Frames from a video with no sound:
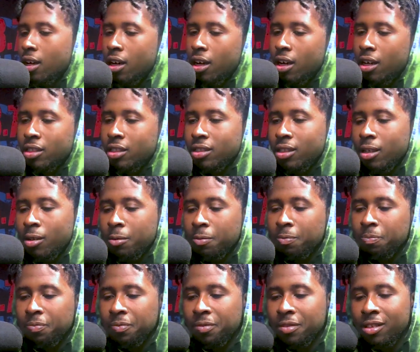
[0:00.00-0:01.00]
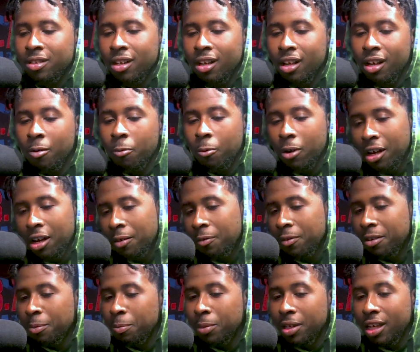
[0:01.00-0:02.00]
All right. So way
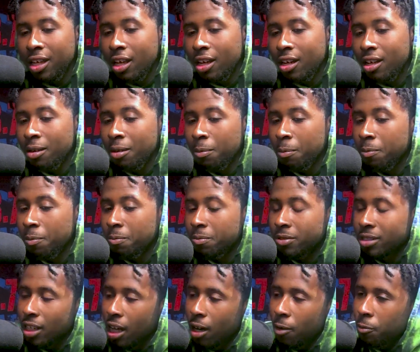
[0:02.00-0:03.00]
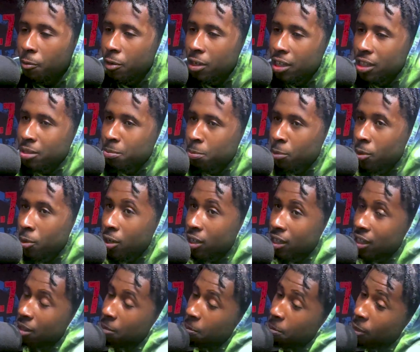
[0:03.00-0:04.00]
from the beginning, Southwest,
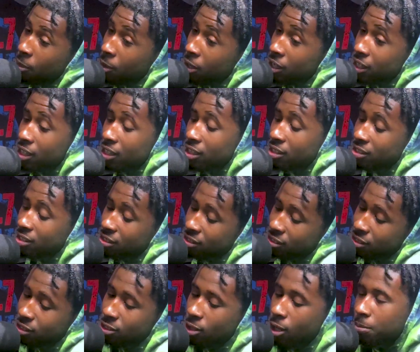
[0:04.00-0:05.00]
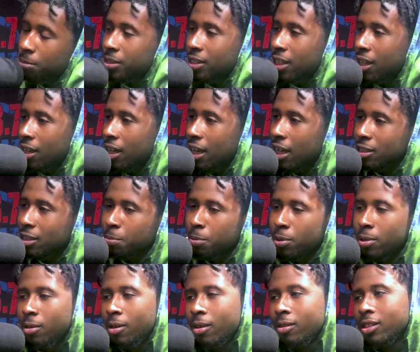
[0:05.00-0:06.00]
born in Sharpstown
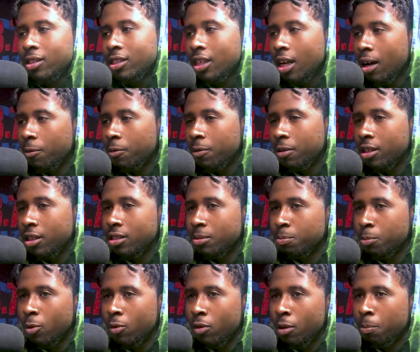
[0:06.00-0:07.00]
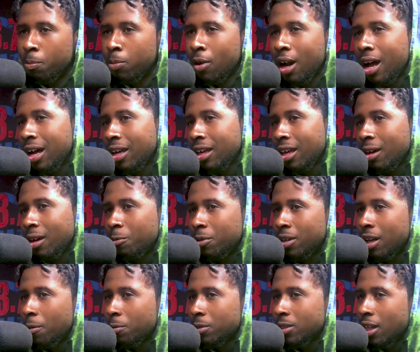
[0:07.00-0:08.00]
Hospital on the Southwest, moved to Briargate
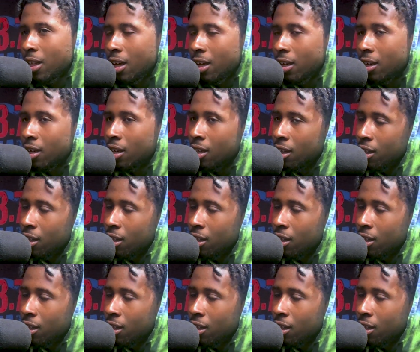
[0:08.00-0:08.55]
when I was like